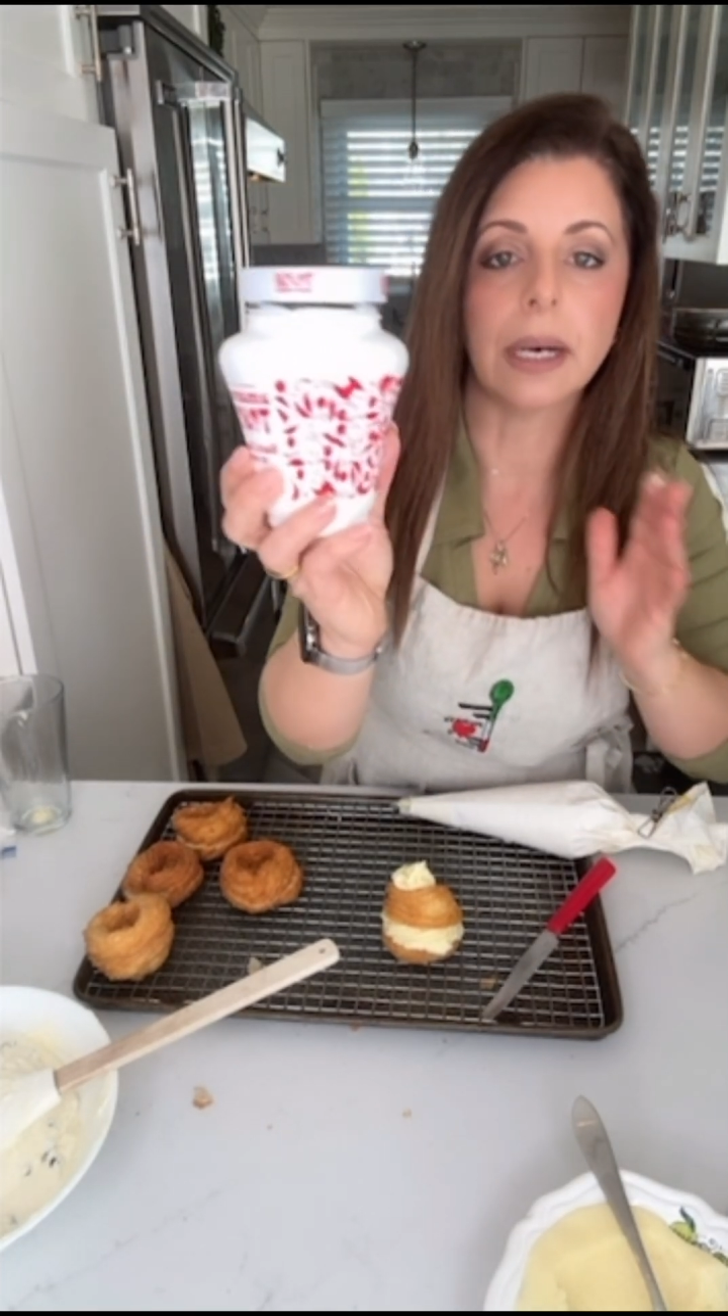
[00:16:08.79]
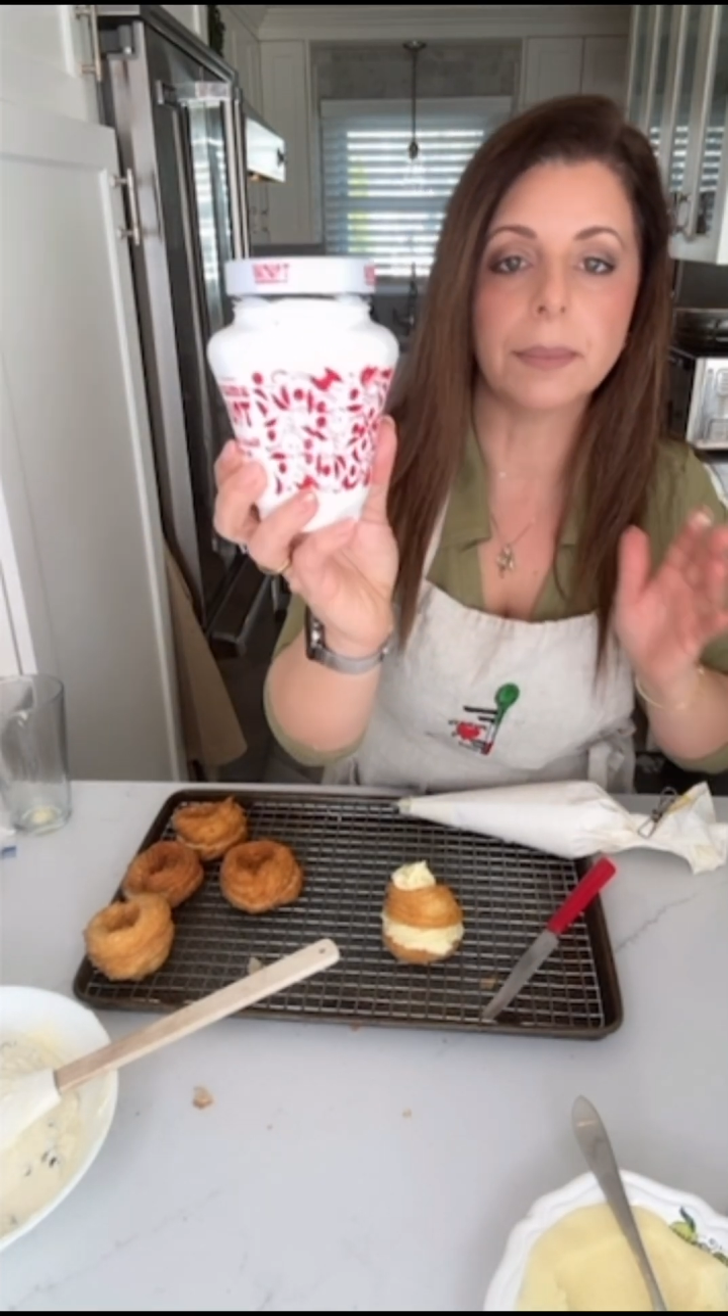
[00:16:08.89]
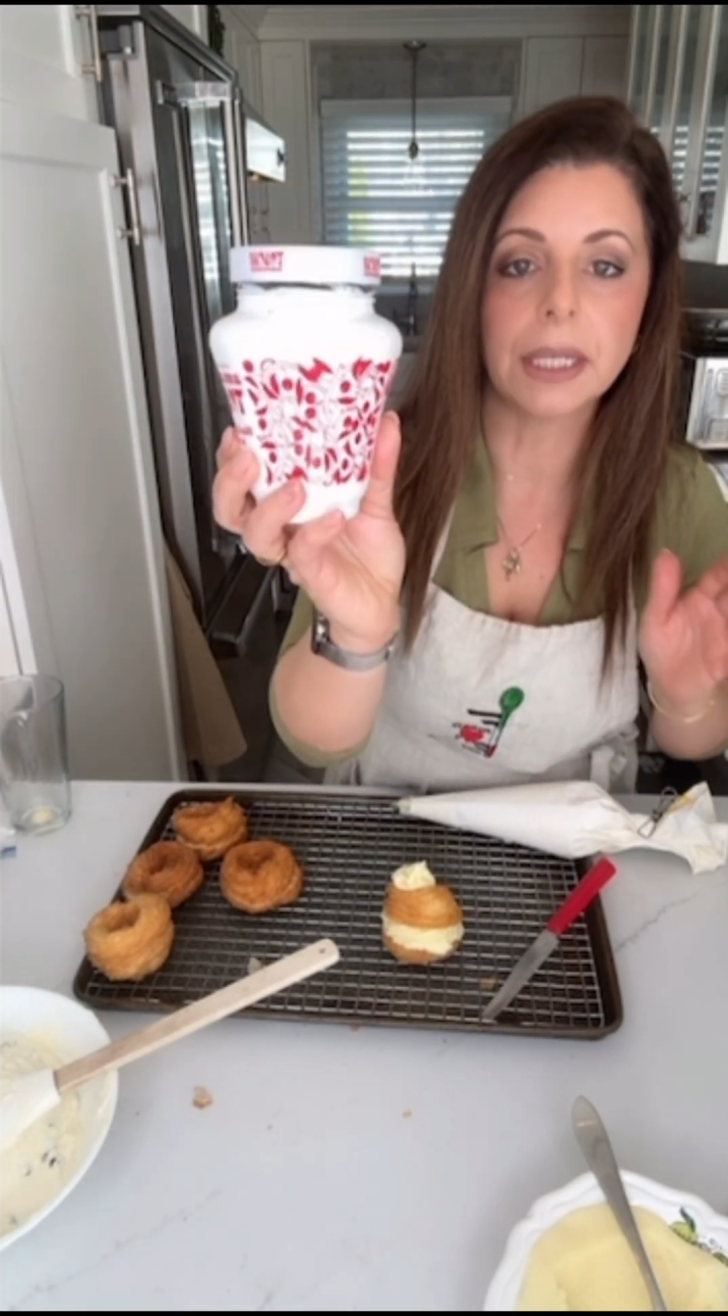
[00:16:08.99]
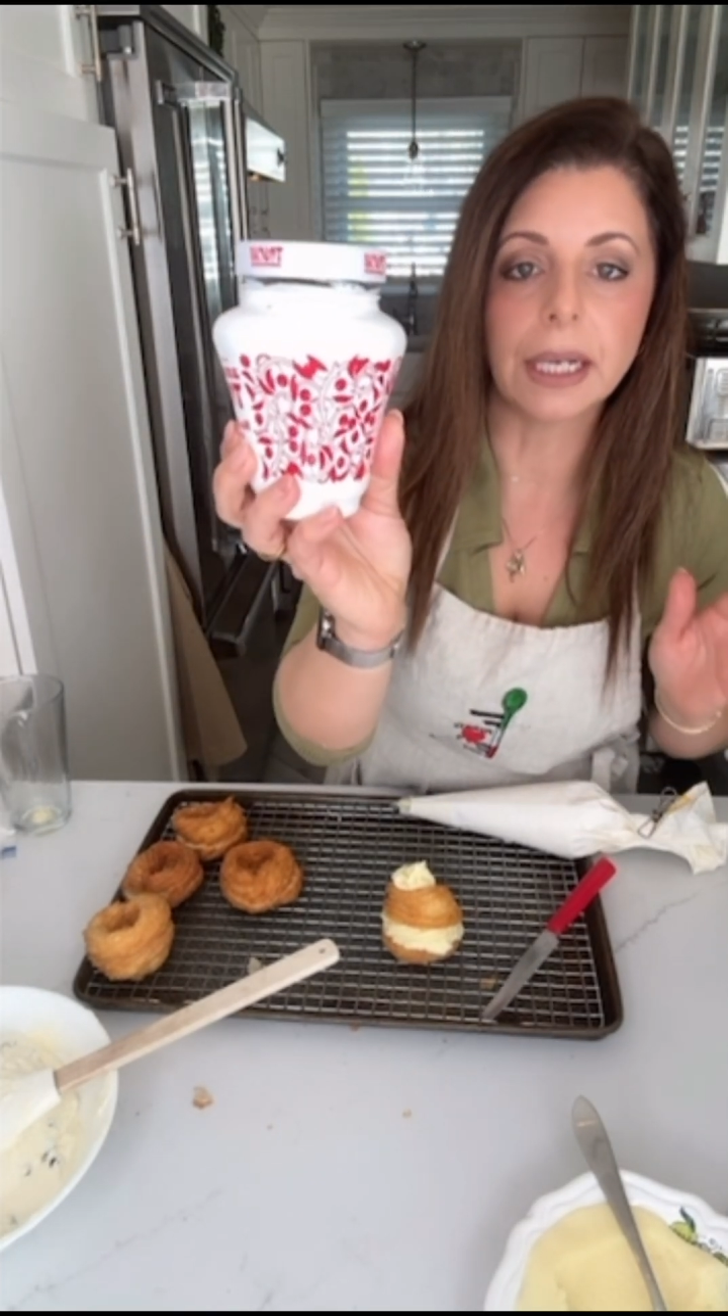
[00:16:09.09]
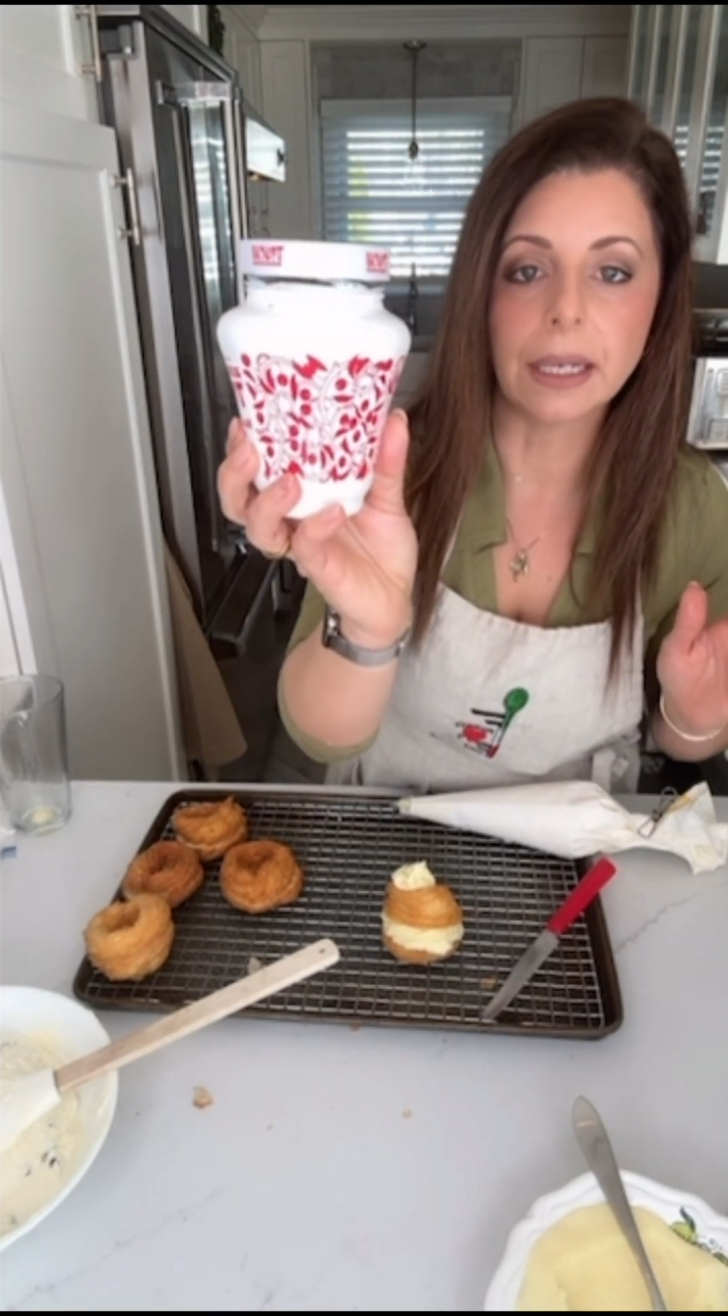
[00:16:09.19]

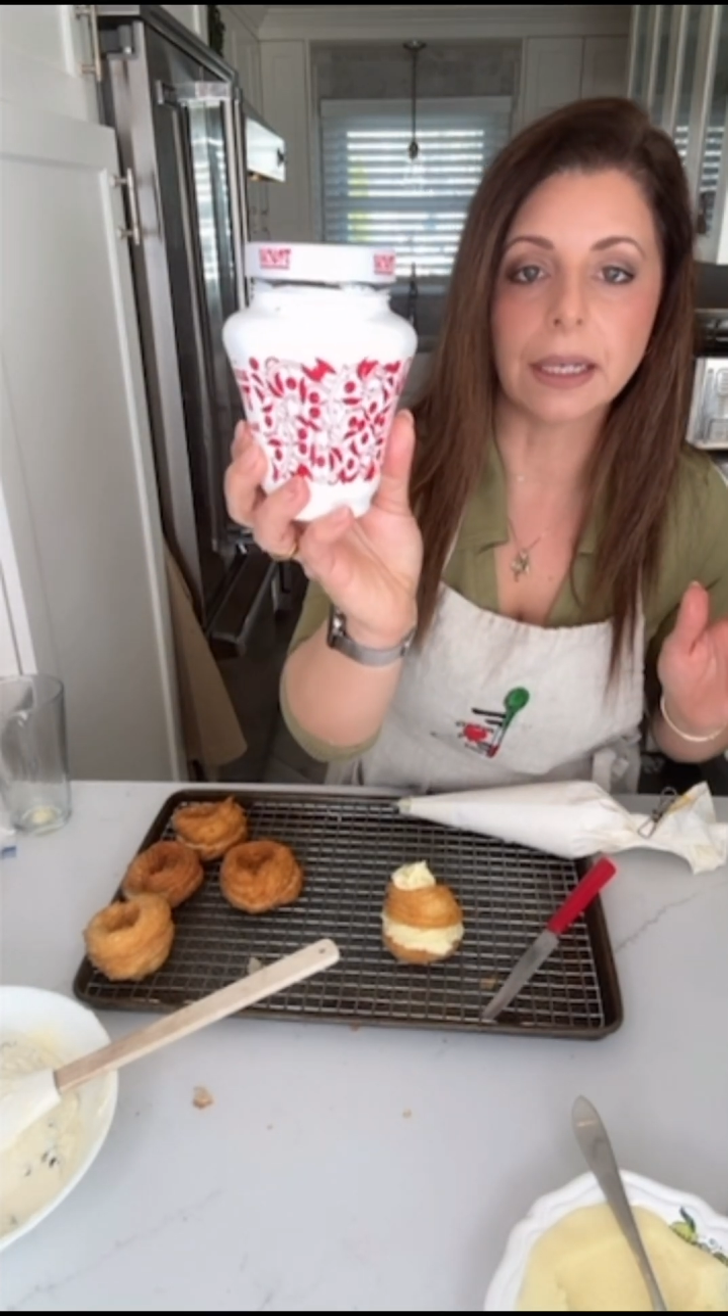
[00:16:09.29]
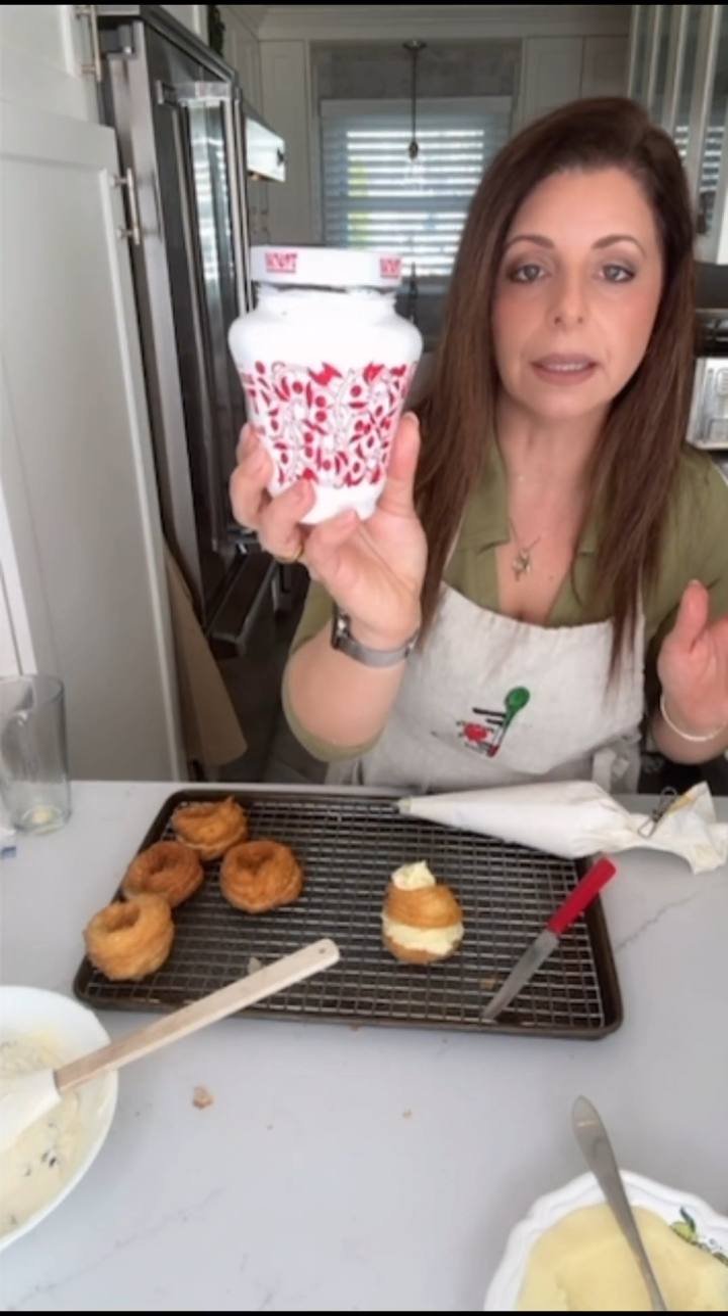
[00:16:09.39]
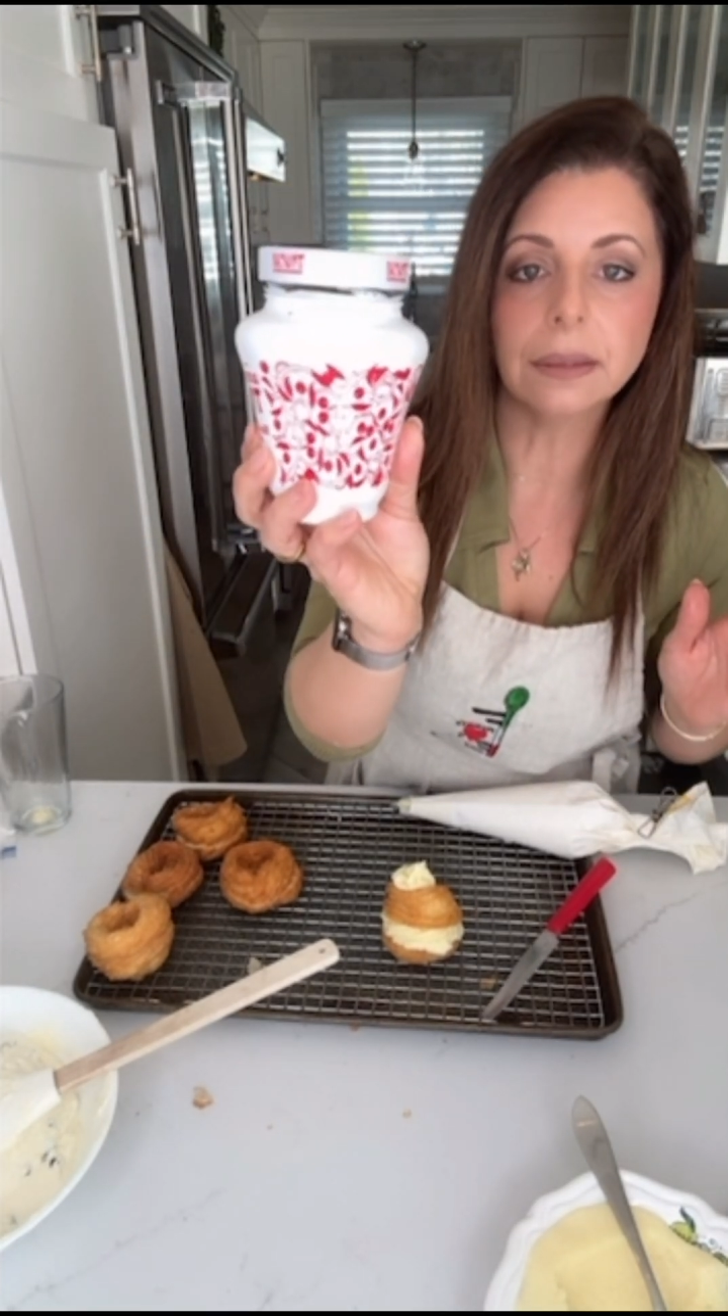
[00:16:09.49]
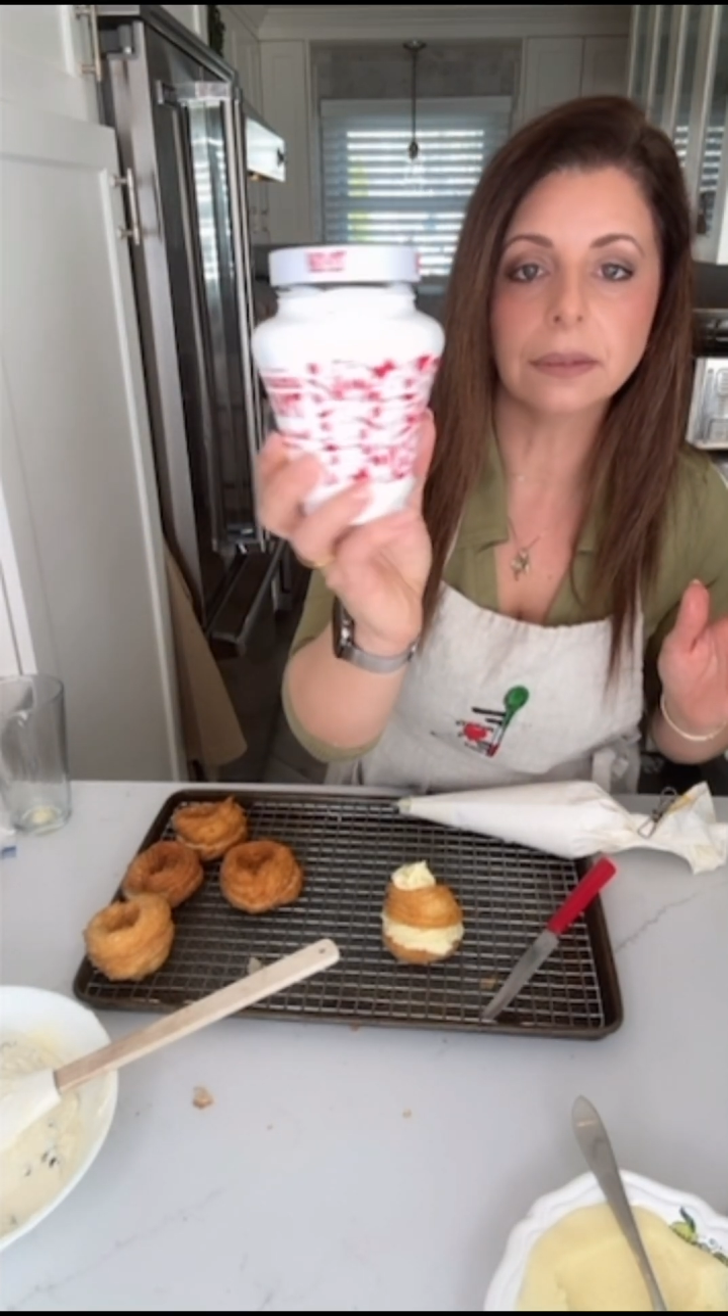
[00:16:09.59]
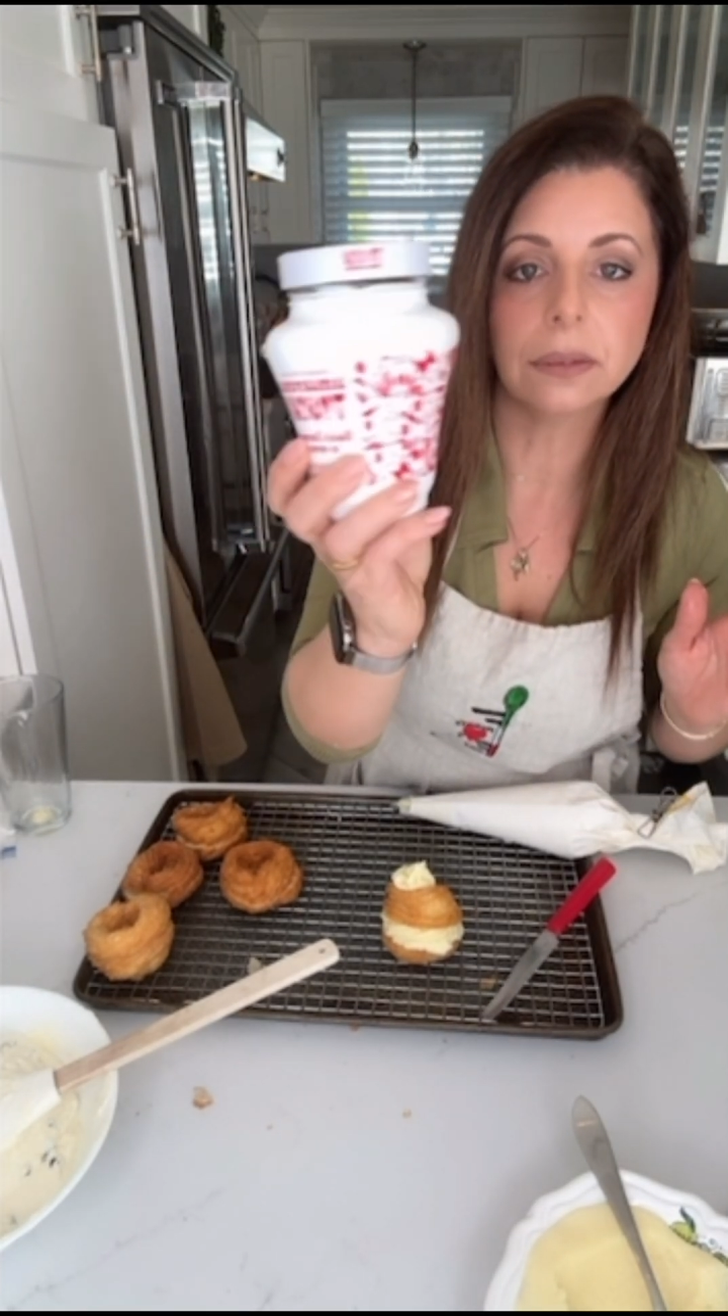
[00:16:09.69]

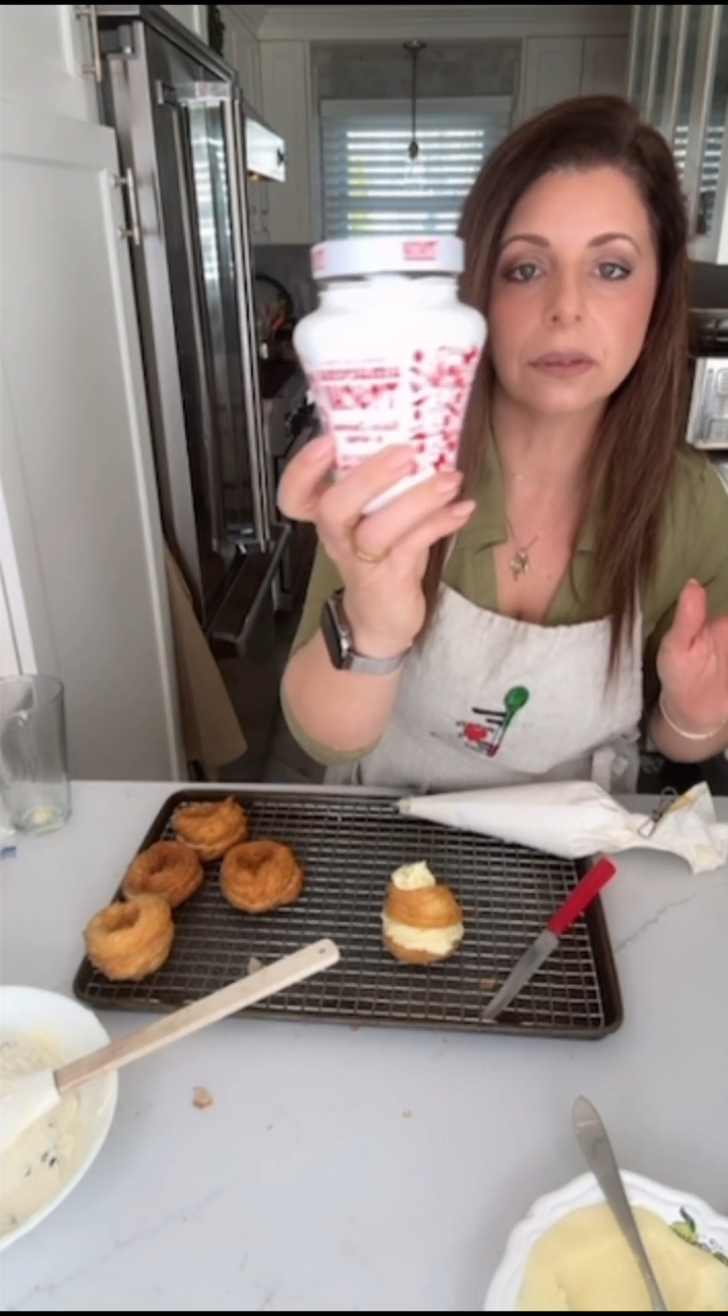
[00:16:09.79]
Amarena